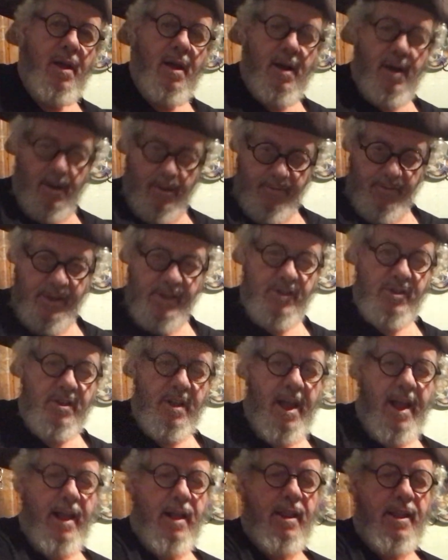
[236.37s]
of this
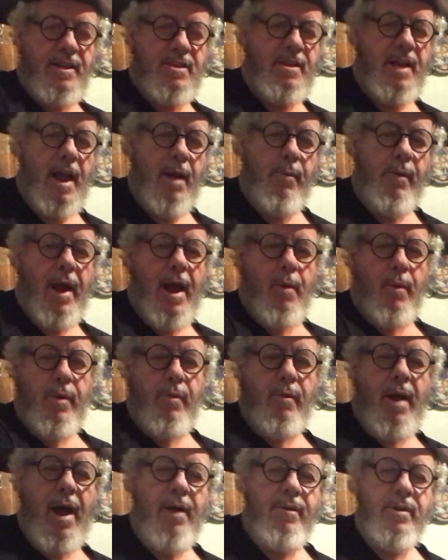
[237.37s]
thing, at least that round. We
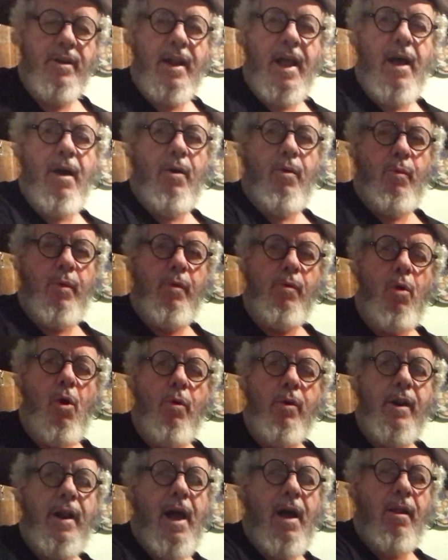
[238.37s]
rounded out, we
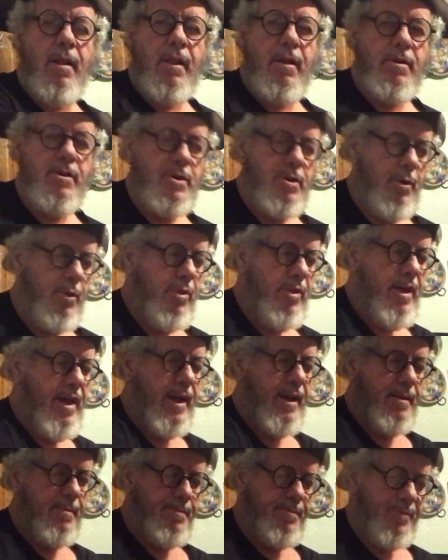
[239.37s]
rolled it out a little too
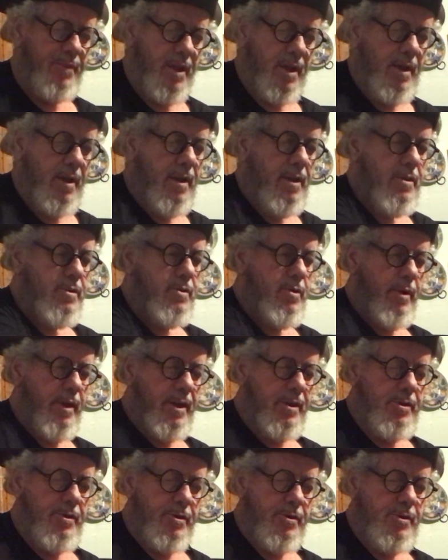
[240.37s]
thin. So get your